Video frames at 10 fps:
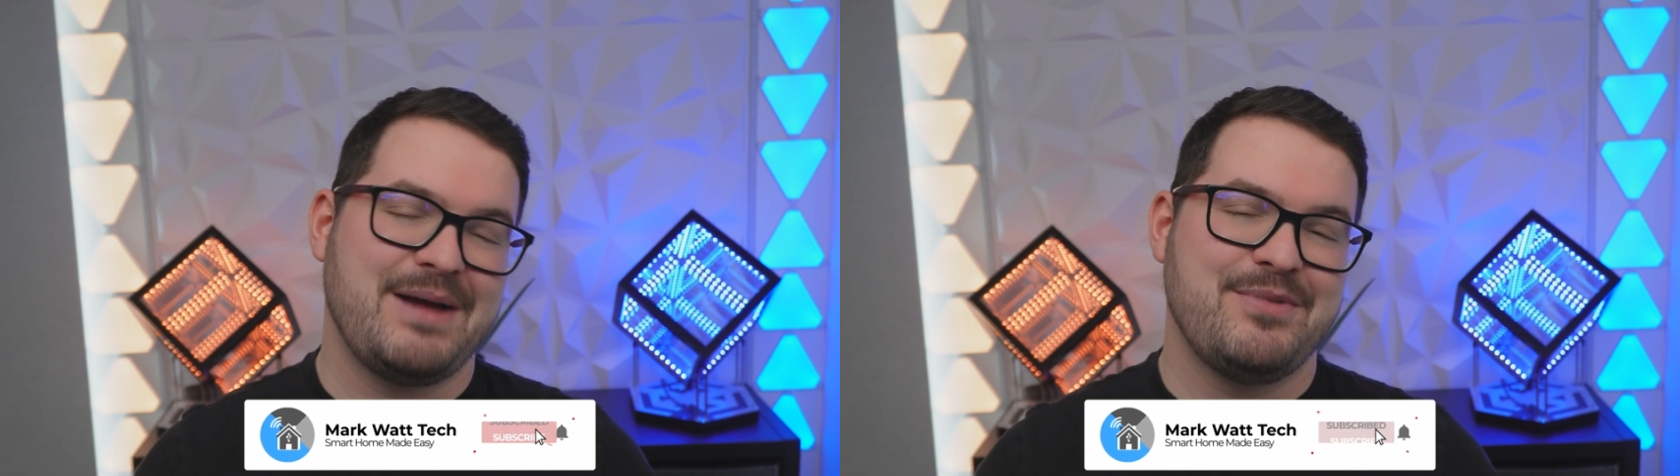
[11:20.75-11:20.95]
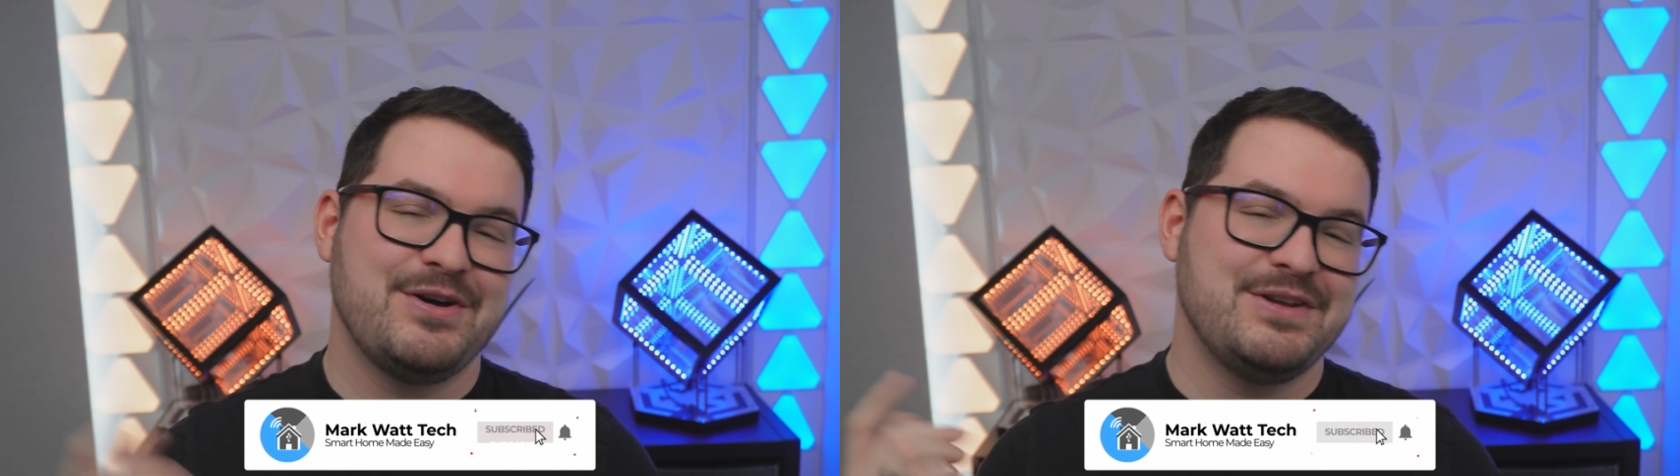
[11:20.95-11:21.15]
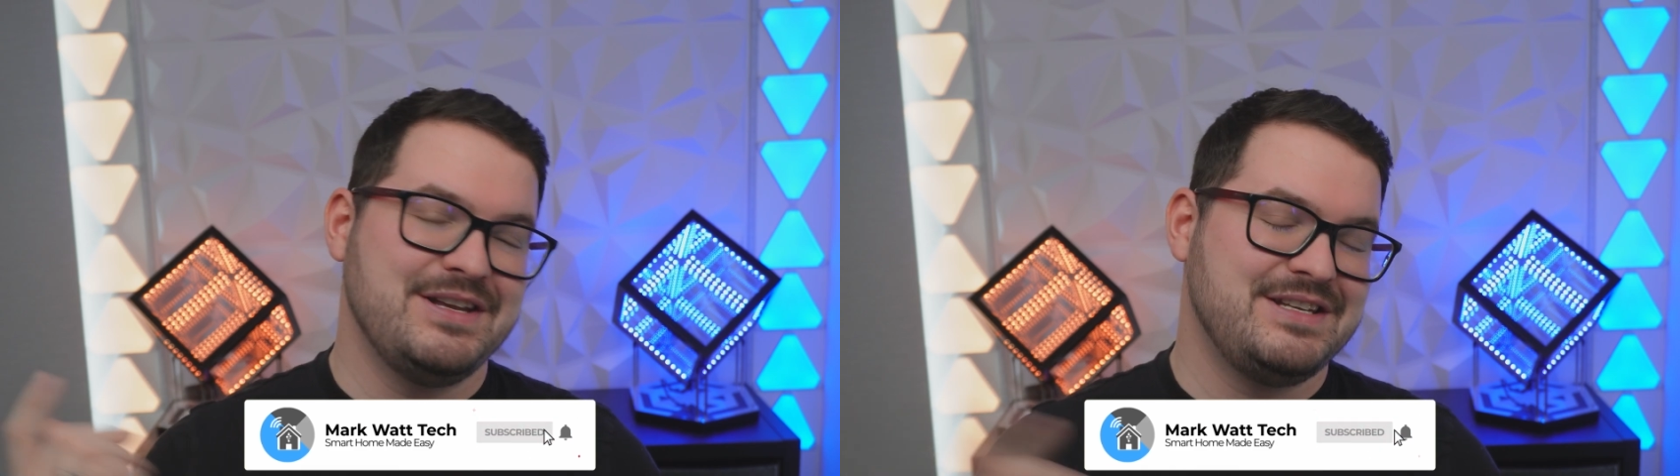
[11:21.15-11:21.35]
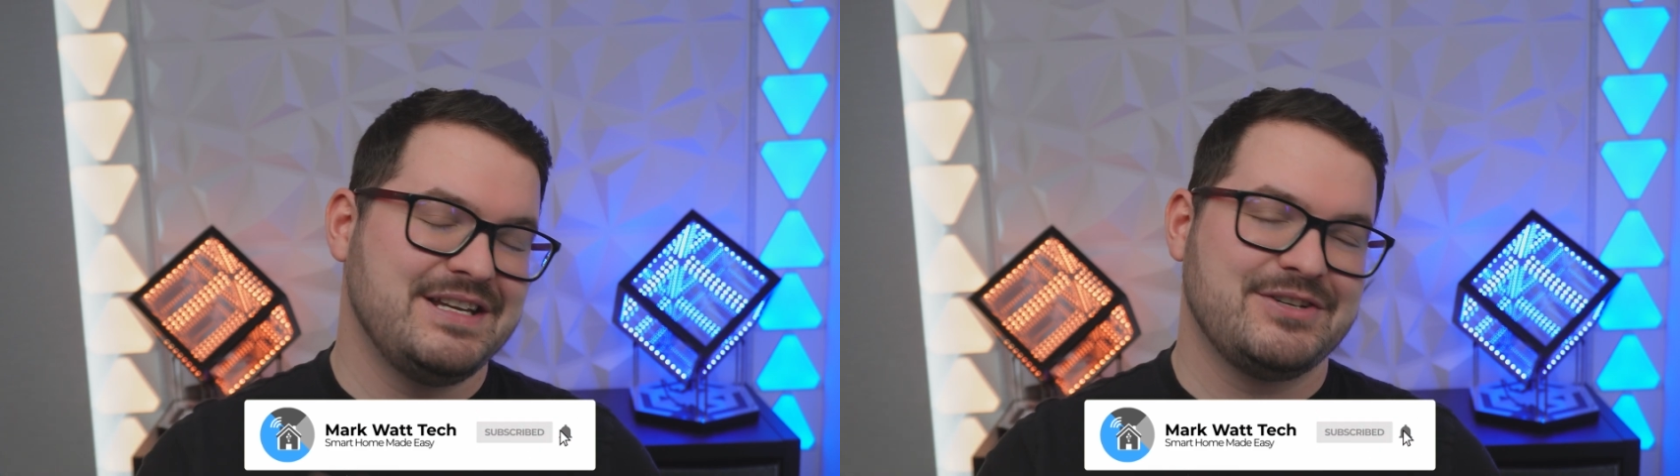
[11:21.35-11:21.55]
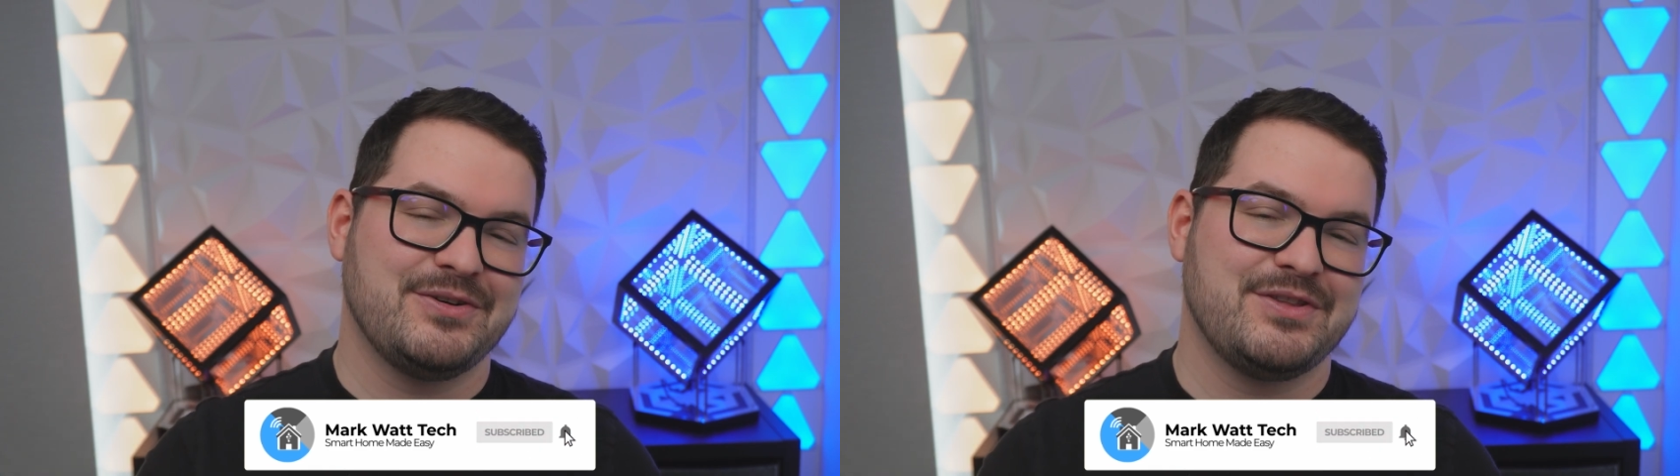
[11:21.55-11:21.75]
button and ding
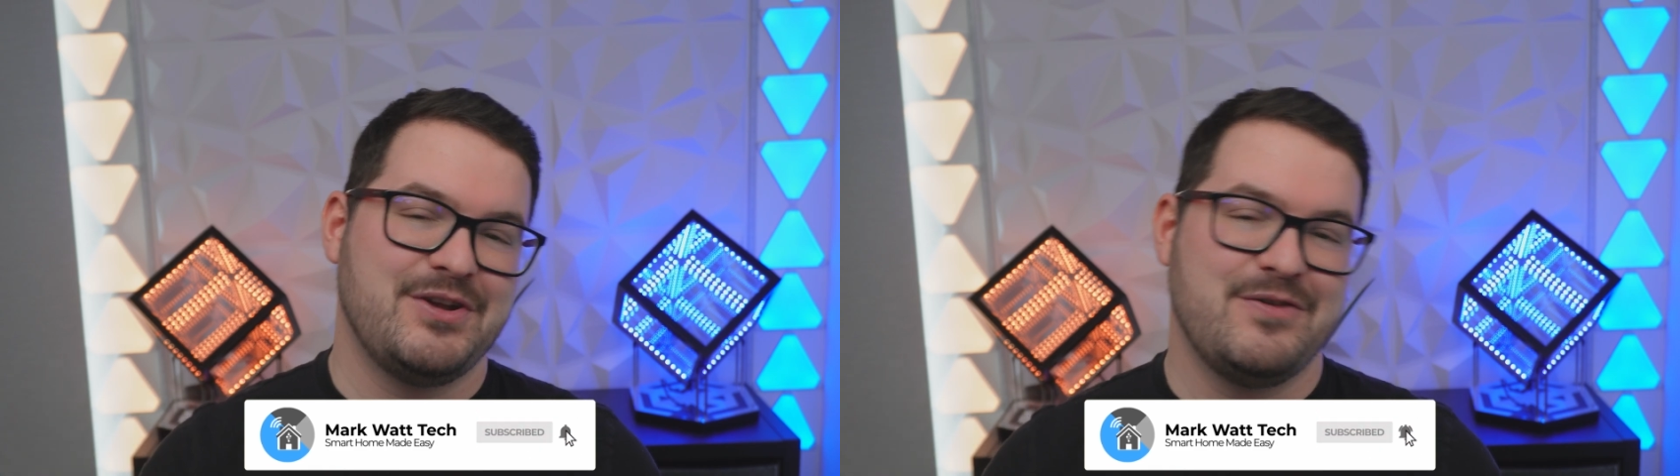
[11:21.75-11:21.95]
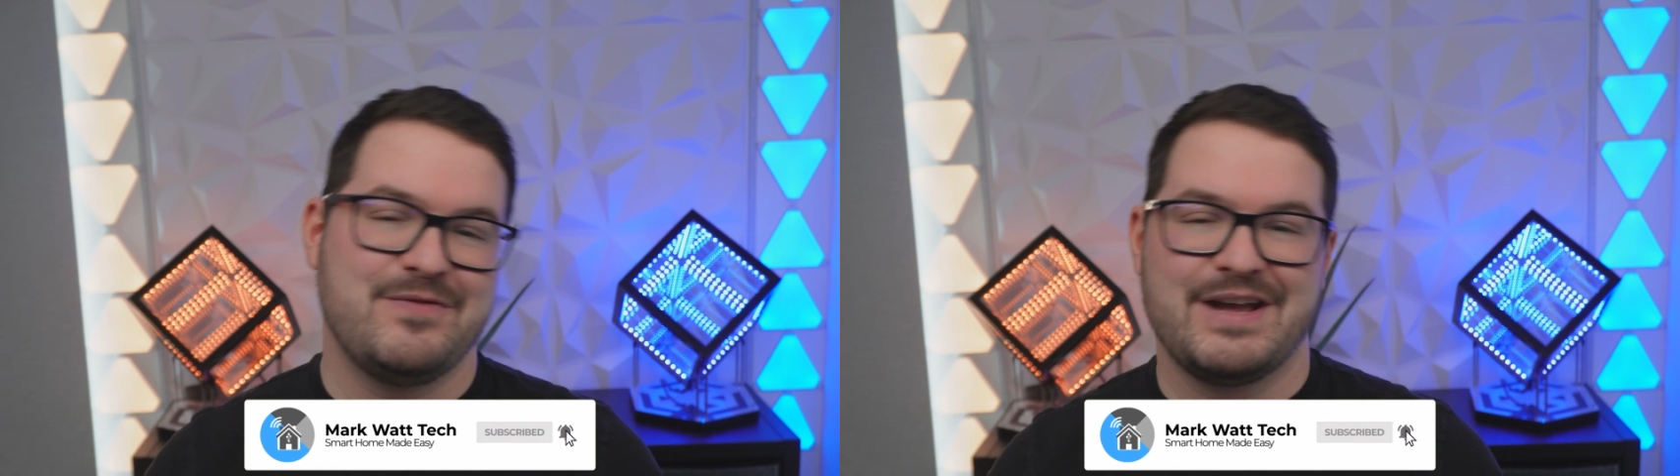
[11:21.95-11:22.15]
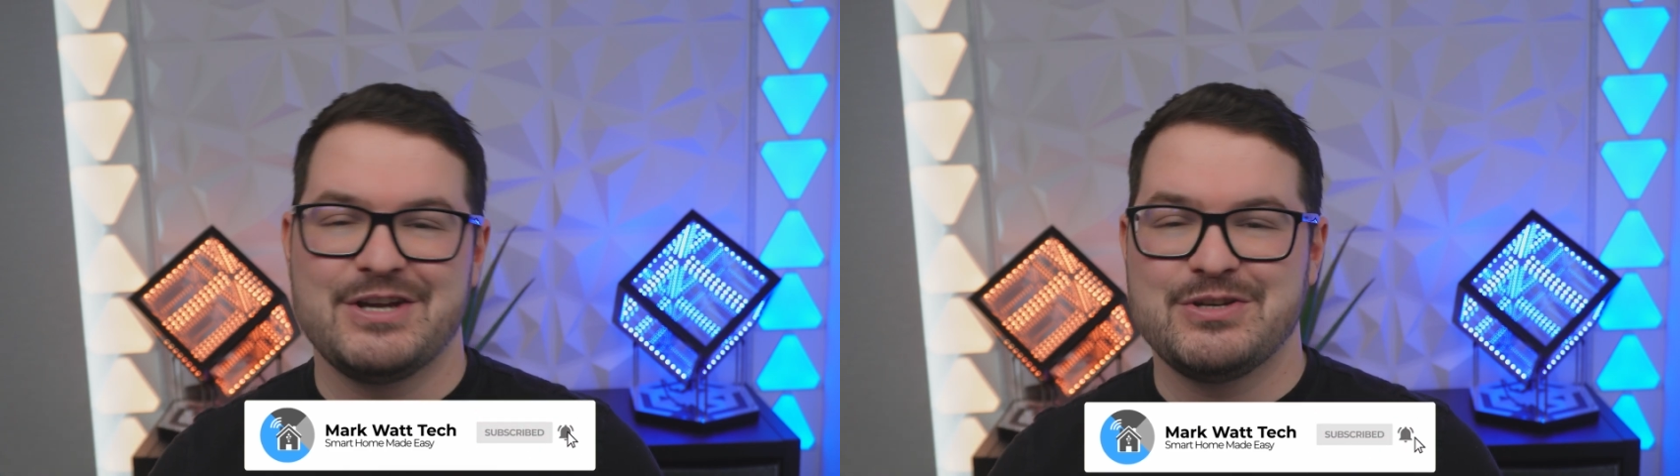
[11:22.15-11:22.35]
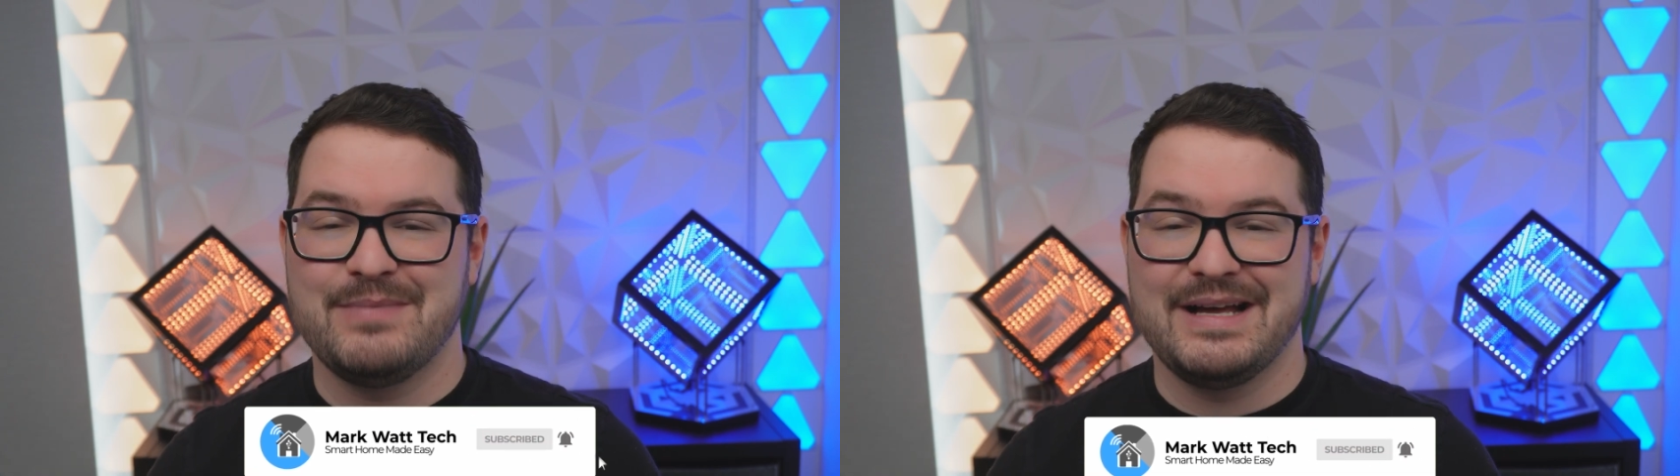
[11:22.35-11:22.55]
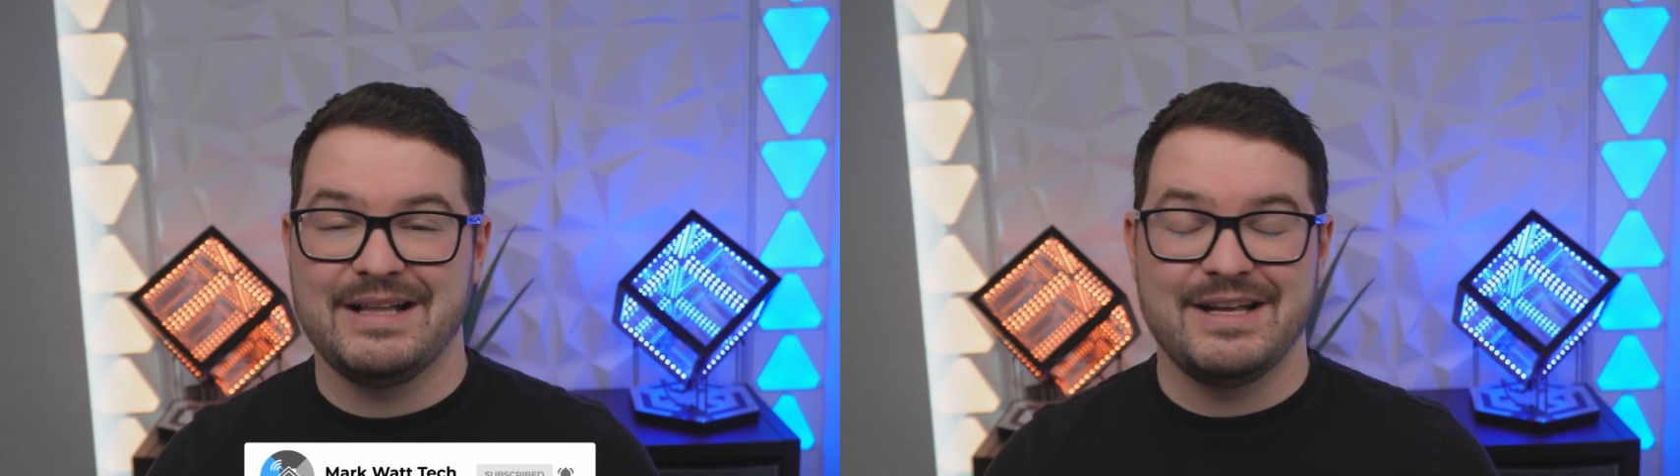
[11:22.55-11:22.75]
dong the notification bell